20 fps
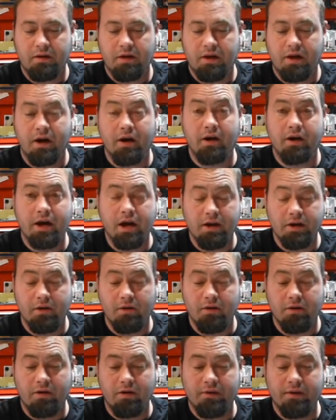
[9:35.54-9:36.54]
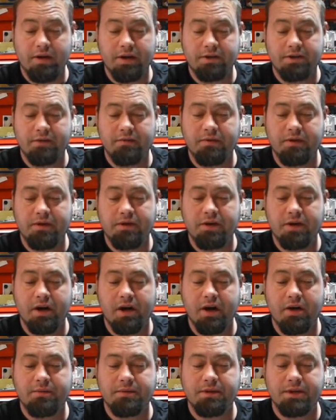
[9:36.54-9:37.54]
There again, going over this a few
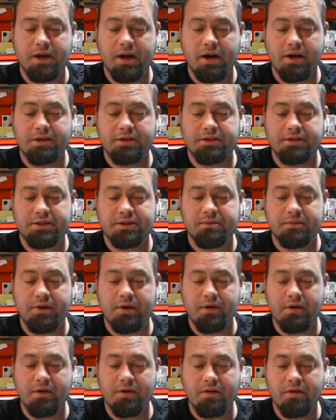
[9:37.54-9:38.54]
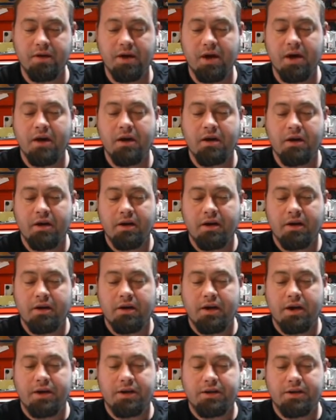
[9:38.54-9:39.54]
times, nice and smooth.
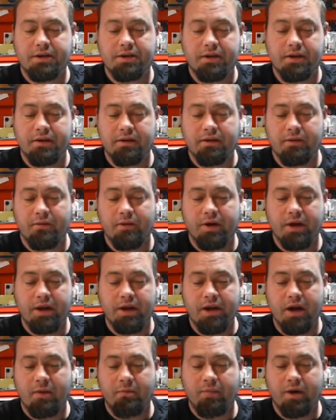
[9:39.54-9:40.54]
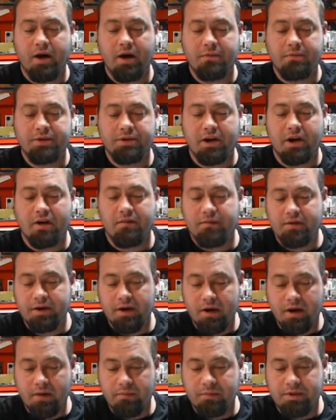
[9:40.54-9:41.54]
We're getting that pipe softened
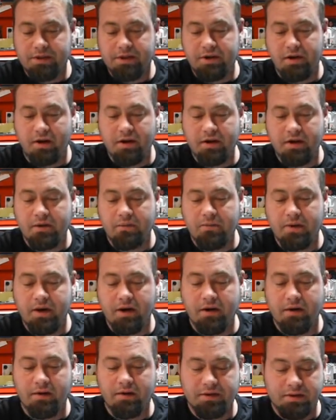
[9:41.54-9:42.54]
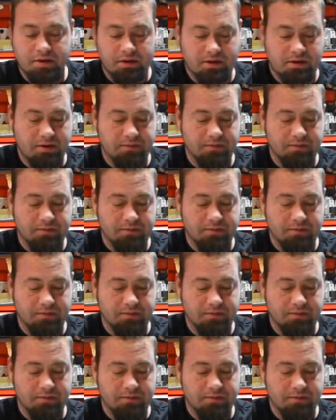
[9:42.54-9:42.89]
up. It's starting to melt.